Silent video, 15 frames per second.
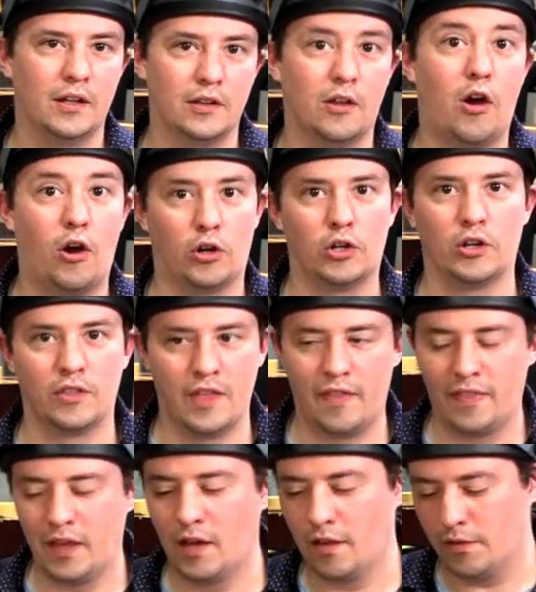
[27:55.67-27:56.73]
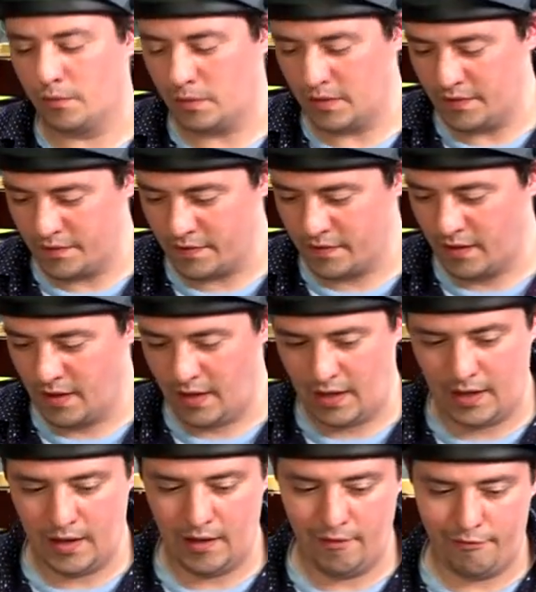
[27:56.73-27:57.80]
longer than the other ones.
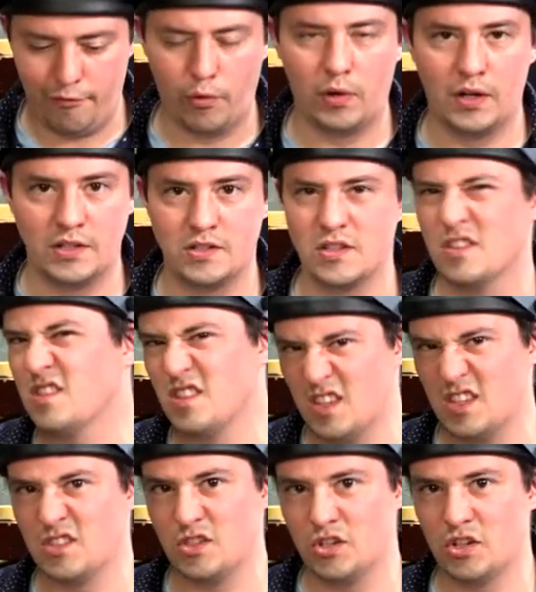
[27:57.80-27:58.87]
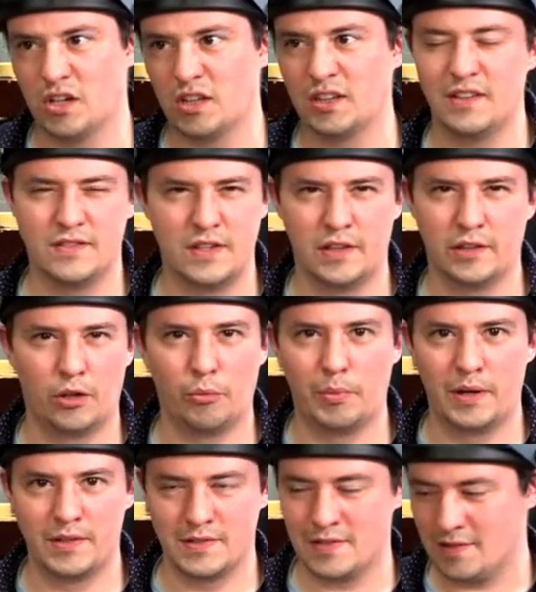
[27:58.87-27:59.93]
4 inches is good. It leaves you a little bit of